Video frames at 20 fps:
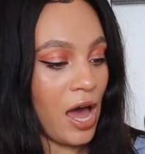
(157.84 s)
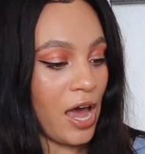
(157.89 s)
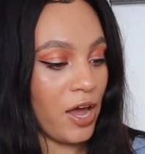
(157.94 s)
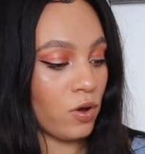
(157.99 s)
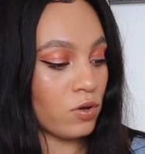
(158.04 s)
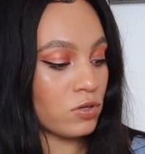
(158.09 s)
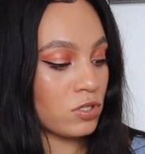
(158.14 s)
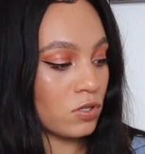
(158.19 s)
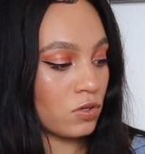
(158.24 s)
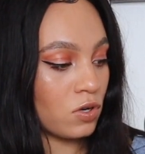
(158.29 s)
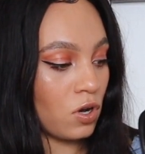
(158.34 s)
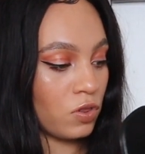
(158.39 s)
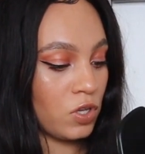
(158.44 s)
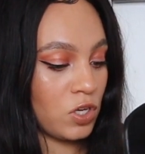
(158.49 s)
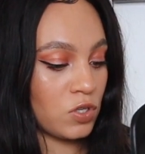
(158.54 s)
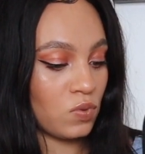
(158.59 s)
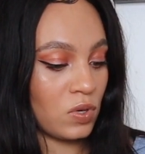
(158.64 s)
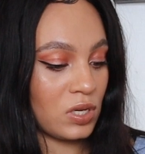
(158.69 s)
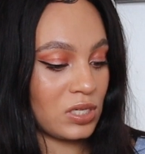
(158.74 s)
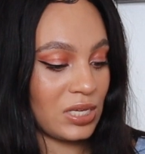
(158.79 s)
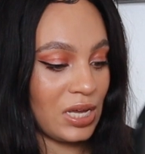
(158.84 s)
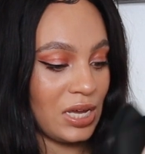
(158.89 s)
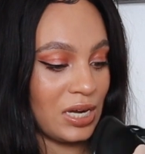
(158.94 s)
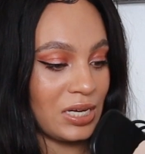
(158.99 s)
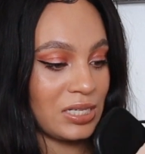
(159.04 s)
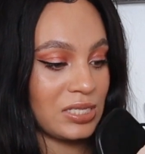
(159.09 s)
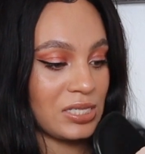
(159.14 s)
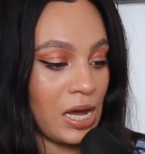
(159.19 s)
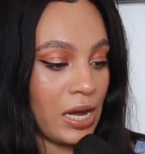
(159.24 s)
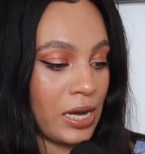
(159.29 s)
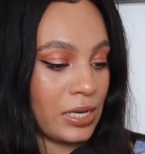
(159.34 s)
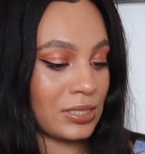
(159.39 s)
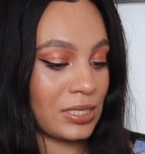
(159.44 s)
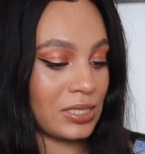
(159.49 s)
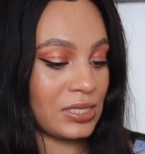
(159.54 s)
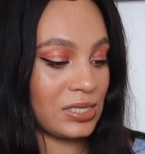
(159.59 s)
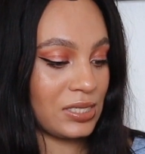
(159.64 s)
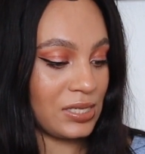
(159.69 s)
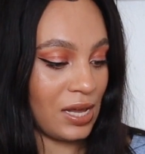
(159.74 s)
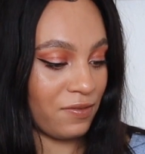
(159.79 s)
I also got these ones in a
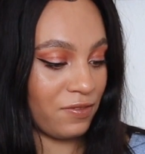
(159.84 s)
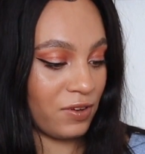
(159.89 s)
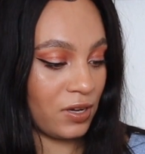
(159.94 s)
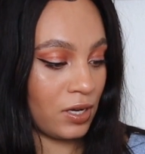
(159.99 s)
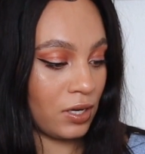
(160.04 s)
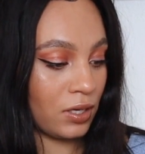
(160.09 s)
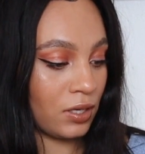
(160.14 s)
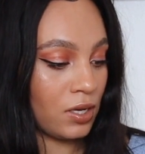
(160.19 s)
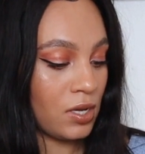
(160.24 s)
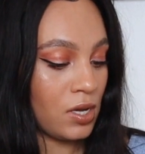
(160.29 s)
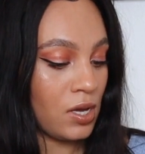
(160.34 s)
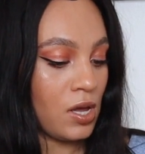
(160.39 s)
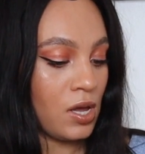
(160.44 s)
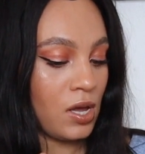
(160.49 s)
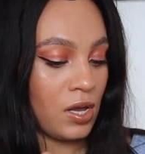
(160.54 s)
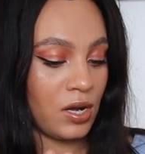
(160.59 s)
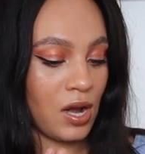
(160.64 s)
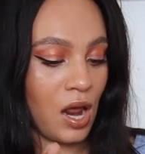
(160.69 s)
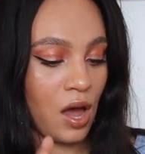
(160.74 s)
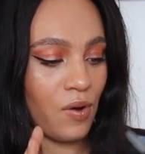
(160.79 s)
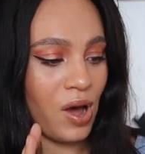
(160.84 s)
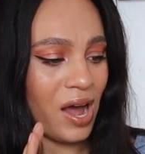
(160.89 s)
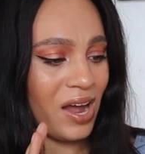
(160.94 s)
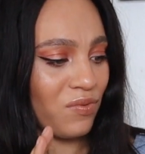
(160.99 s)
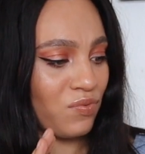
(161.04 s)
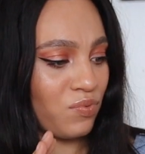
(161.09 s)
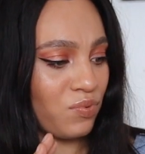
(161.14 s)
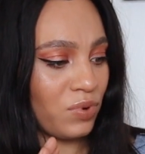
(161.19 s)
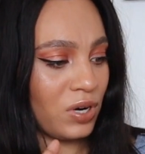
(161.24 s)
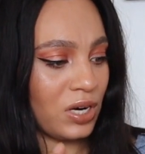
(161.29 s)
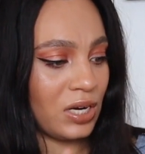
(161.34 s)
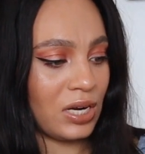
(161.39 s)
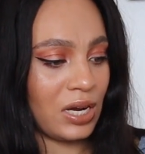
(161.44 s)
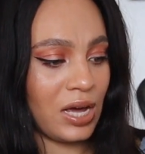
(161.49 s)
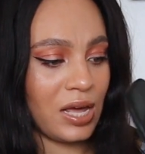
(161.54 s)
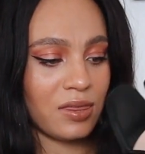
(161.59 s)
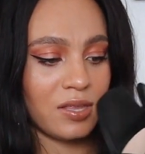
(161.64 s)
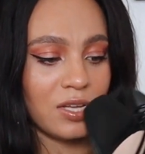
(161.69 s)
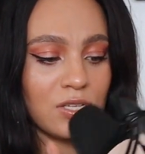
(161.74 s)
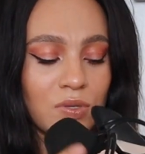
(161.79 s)
size 7. Now, I really
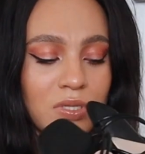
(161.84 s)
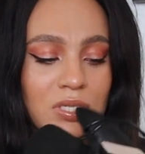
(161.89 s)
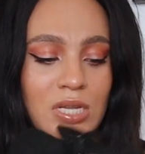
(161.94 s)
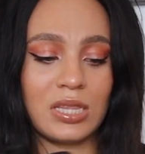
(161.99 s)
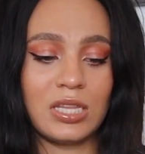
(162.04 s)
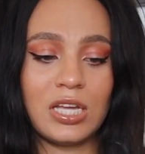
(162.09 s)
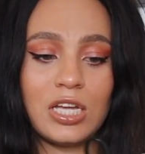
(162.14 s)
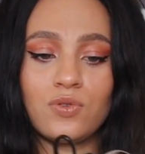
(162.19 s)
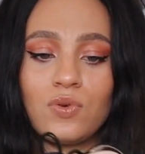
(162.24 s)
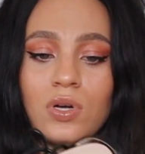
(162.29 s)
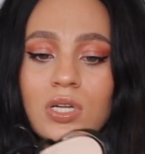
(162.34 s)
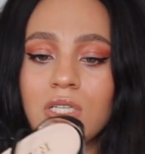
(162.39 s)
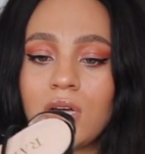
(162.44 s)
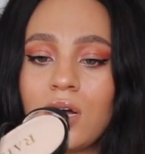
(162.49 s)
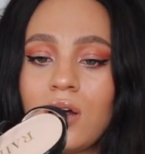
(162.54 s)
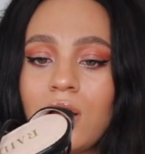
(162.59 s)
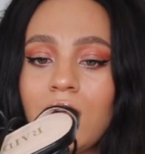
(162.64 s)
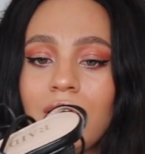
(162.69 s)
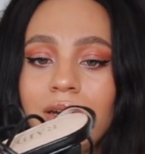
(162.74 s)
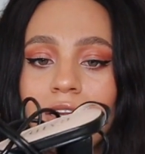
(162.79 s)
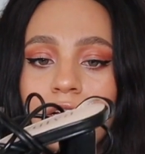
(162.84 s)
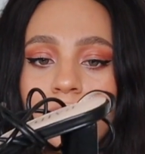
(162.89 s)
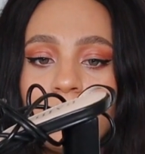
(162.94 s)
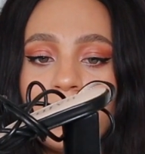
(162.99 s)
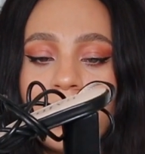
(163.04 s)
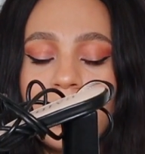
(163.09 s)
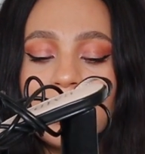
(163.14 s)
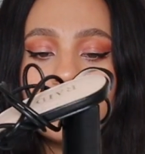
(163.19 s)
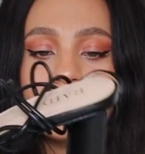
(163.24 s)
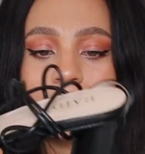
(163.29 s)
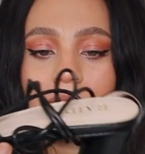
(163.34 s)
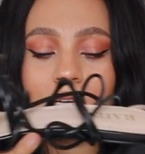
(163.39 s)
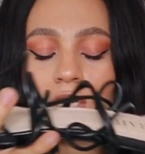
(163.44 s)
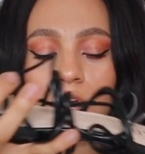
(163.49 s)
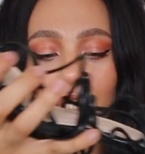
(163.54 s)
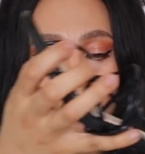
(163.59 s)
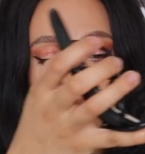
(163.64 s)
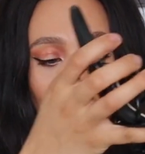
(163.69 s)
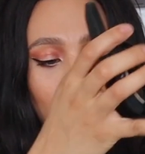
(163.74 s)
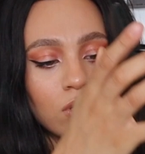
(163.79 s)
like these ones. And these ones are a little bit
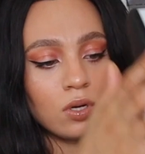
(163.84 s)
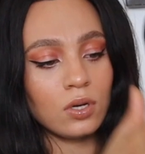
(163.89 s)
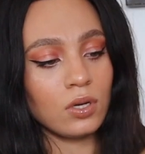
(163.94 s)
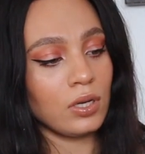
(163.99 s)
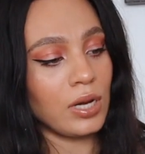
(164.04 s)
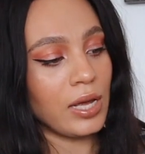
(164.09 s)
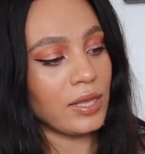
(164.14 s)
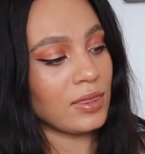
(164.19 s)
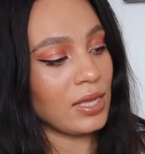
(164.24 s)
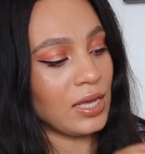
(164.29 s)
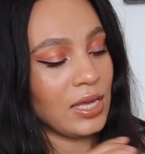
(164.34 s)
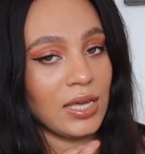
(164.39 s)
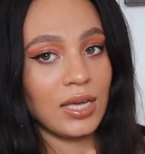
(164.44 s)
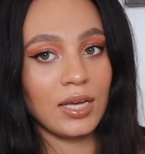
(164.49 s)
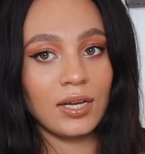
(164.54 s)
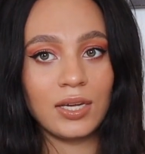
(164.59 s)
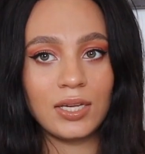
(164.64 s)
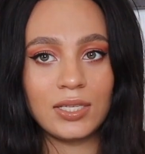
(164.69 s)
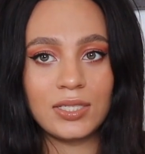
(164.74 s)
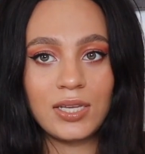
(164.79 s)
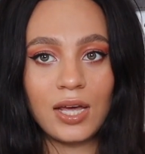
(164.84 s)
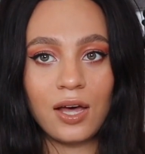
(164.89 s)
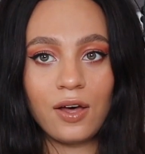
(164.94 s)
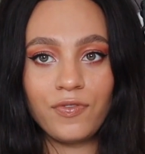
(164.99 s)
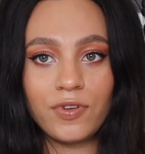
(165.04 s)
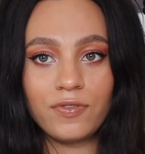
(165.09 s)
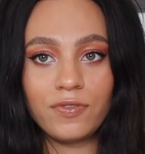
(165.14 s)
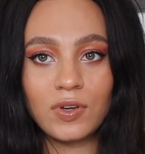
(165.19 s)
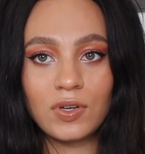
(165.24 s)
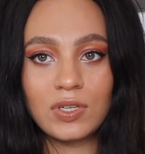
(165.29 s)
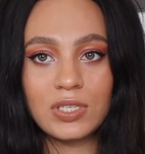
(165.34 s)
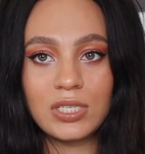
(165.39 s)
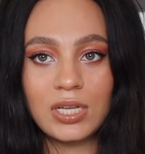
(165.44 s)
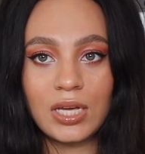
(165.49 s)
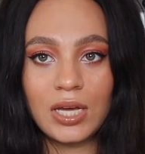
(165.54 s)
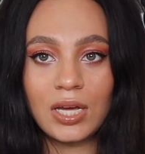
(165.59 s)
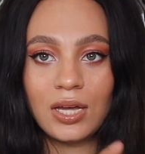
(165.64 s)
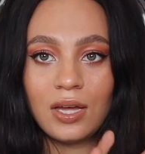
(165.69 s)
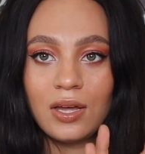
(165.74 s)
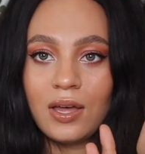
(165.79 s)
cool. Like the heel itself, if you can
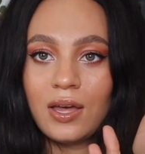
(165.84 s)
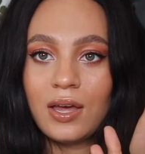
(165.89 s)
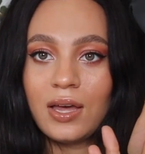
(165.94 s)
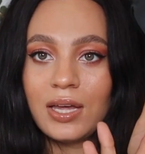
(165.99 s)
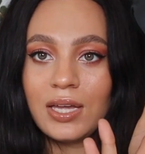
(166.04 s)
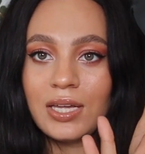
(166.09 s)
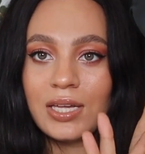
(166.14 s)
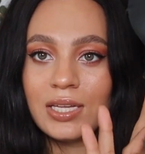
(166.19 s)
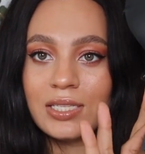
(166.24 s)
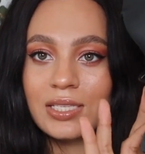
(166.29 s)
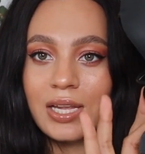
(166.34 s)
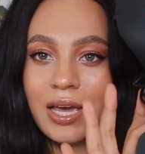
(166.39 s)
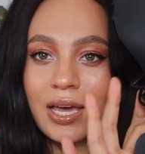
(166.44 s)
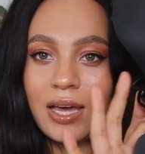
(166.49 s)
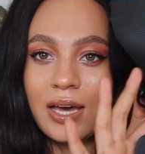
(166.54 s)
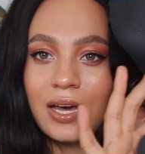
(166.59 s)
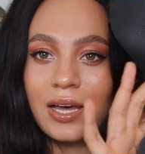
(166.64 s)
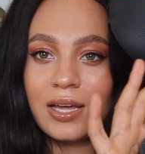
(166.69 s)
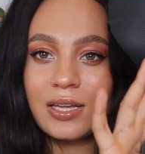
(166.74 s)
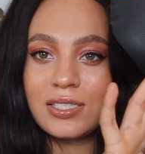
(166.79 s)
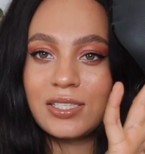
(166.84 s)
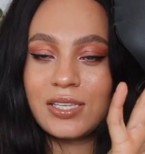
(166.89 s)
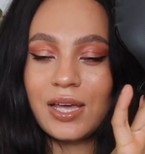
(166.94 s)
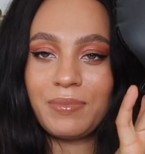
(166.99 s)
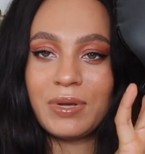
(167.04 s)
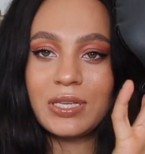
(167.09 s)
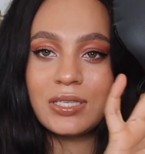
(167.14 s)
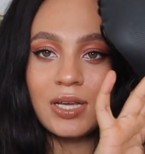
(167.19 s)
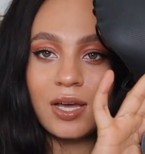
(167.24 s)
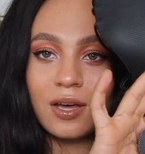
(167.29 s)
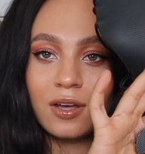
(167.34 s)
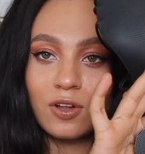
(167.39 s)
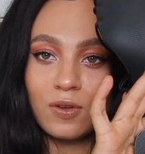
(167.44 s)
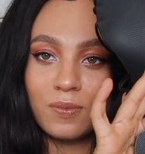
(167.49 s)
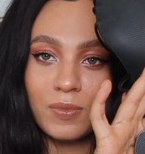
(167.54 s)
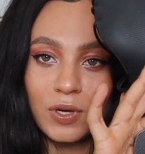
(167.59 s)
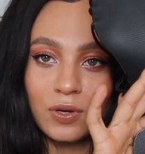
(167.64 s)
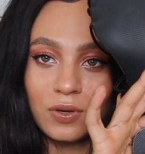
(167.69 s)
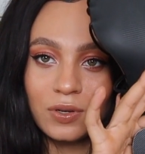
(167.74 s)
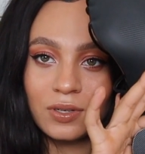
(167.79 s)
see, is like a
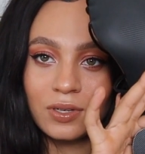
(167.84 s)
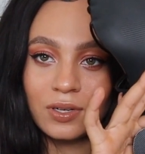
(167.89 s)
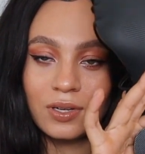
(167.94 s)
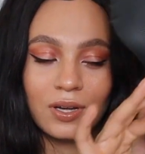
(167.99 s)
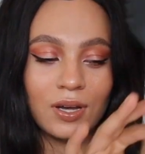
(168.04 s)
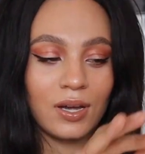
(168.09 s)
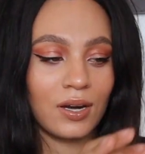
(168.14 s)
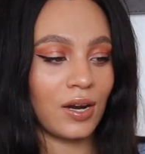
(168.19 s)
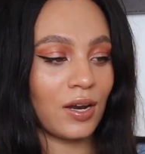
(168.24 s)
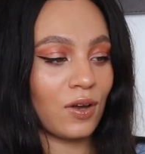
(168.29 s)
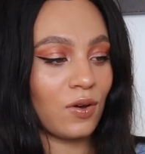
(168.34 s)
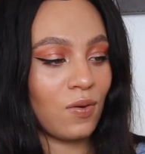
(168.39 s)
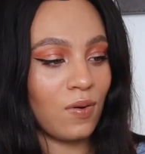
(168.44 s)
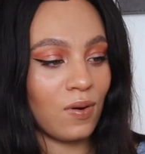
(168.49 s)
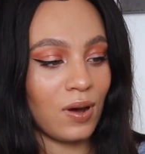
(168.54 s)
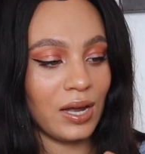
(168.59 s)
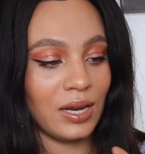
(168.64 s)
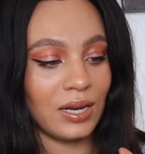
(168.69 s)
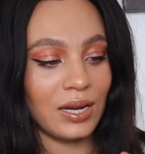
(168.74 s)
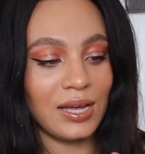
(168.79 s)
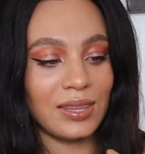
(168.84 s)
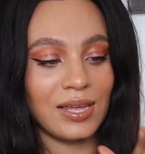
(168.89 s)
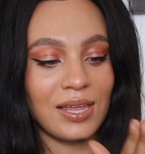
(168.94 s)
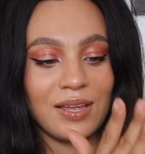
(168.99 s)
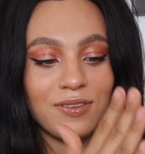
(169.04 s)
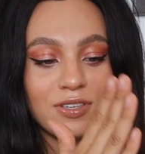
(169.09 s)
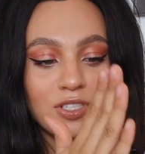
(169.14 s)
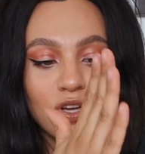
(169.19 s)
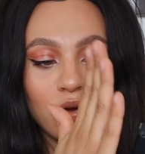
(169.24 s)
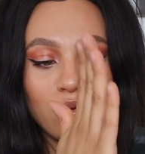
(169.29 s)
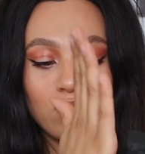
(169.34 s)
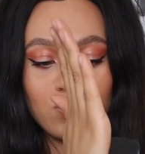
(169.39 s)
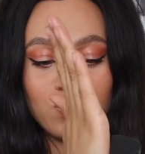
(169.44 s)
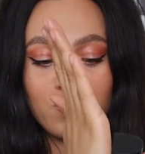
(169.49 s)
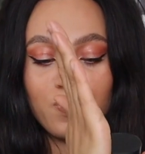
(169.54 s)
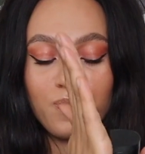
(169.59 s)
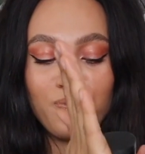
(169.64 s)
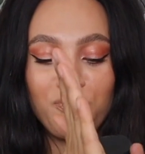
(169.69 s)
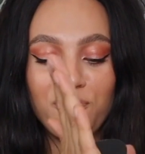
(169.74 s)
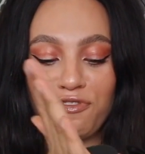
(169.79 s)
semicircle moon. And I quite like that. That's so
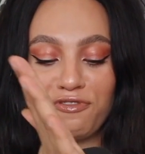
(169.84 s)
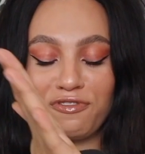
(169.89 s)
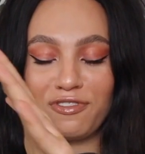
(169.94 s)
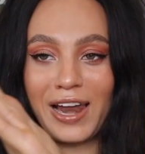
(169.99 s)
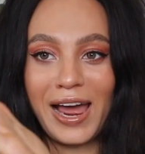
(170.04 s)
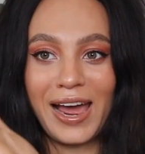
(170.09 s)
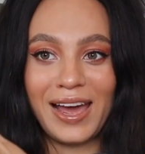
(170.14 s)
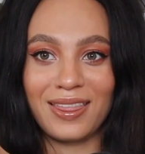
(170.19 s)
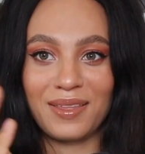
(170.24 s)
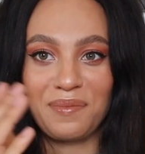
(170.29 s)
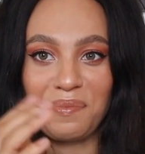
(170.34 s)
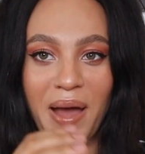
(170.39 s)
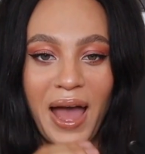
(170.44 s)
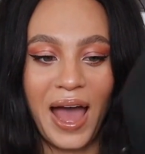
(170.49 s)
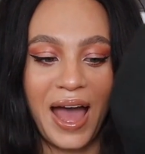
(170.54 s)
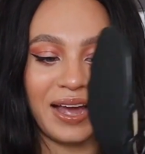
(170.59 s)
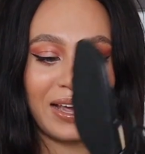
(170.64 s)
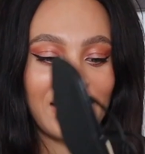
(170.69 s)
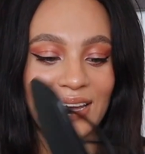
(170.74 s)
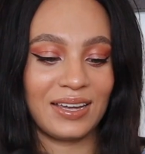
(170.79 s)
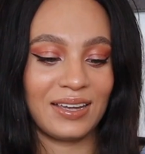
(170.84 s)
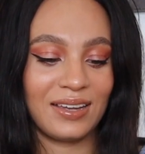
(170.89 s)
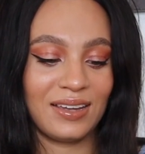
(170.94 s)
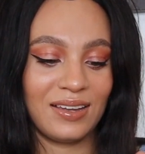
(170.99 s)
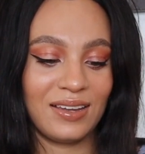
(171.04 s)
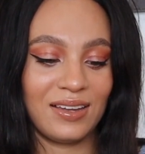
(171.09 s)
flat at the back.